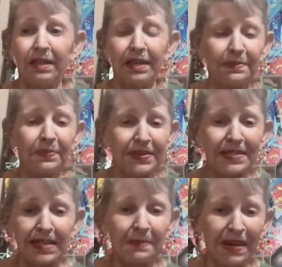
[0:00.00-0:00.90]
It,
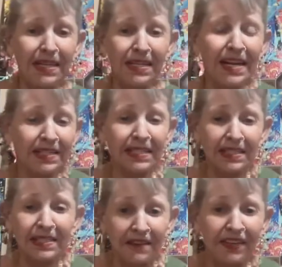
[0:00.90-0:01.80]
does that mean it's a
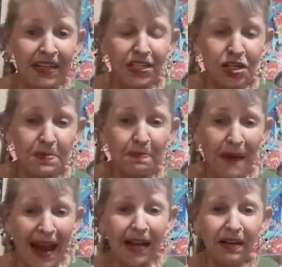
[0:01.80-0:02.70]
seven inch
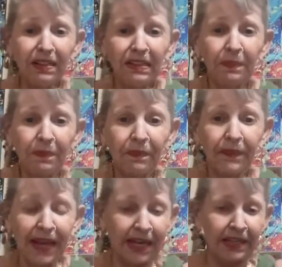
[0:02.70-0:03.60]
bangle
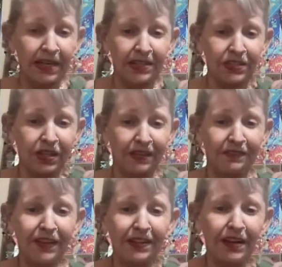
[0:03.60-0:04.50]
and it's going to
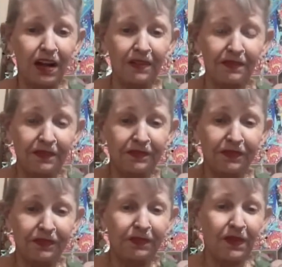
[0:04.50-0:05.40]
fit,
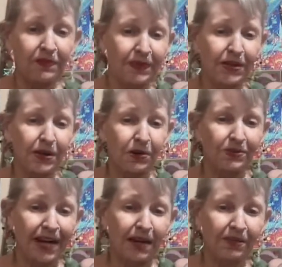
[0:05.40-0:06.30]
you know,
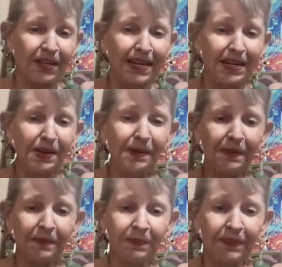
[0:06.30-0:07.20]
down to here?
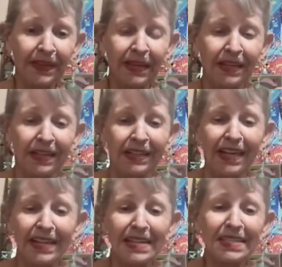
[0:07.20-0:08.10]

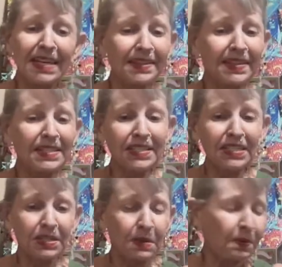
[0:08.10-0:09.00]
Like I said, this
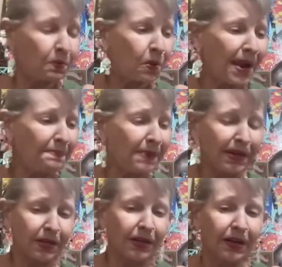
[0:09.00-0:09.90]
is way
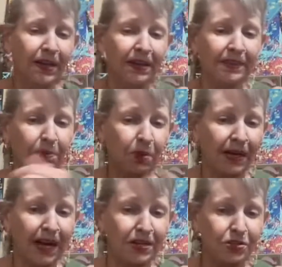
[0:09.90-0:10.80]
bigger than what
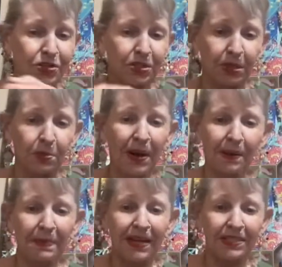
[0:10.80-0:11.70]
I usually wear
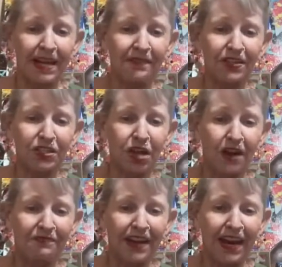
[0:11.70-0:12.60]
because I have a
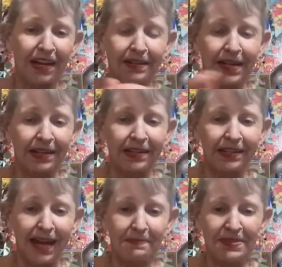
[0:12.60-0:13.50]
soft hand. It
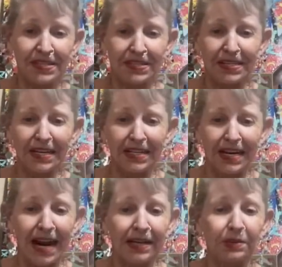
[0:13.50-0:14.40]
collapses in
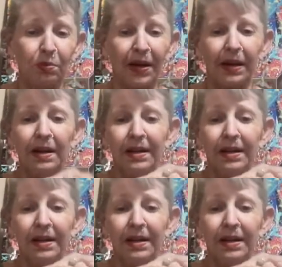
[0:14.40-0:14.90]
and I can wear